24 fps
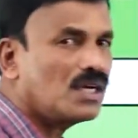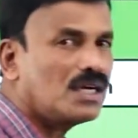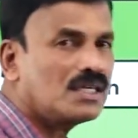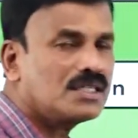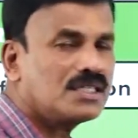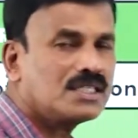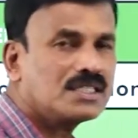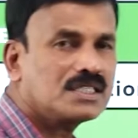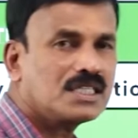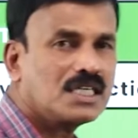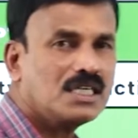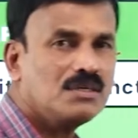and
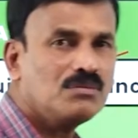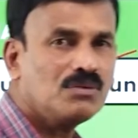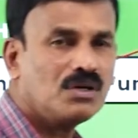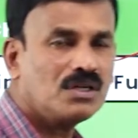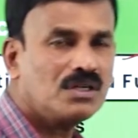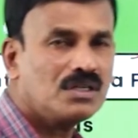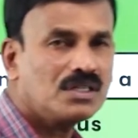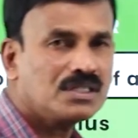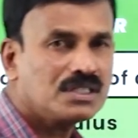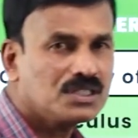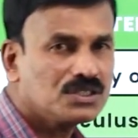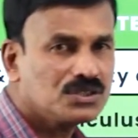the time
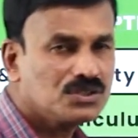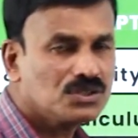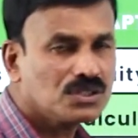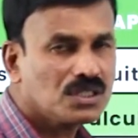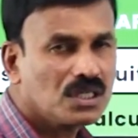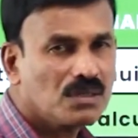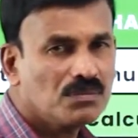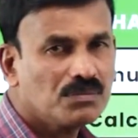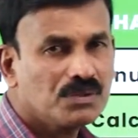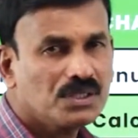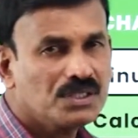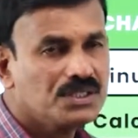allotted to
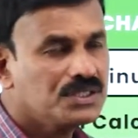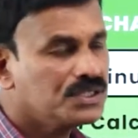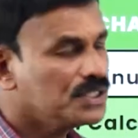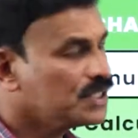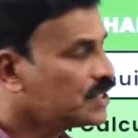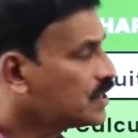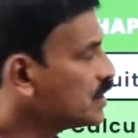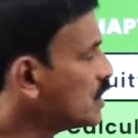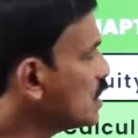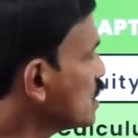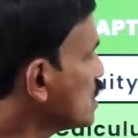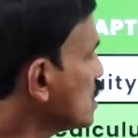complete
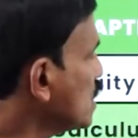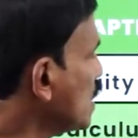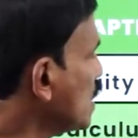this is